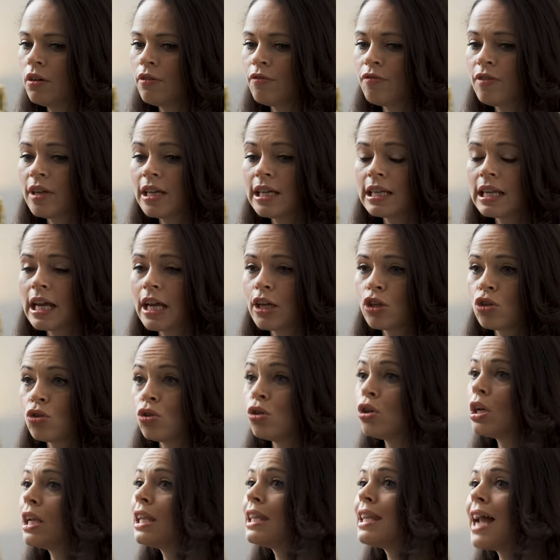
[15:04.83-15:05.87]
feel like
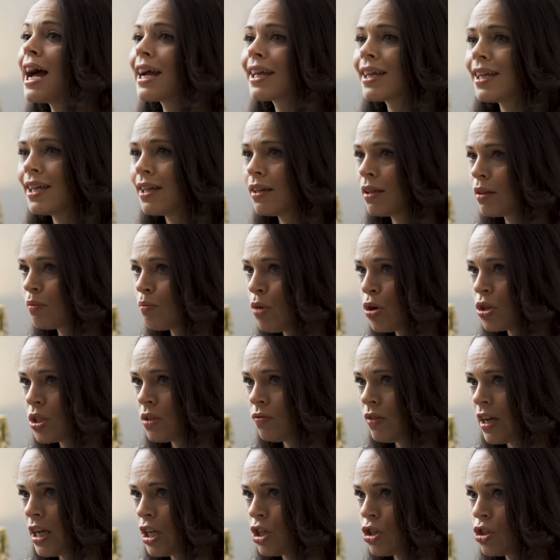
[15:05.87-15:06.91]
you're lacking
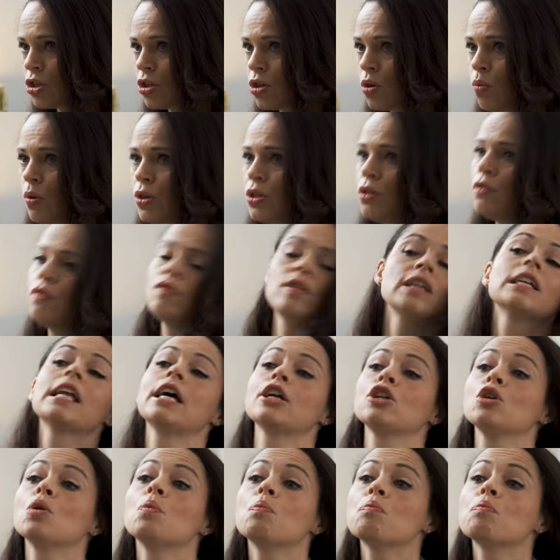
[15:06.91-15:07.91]
motivation or when you feel like you're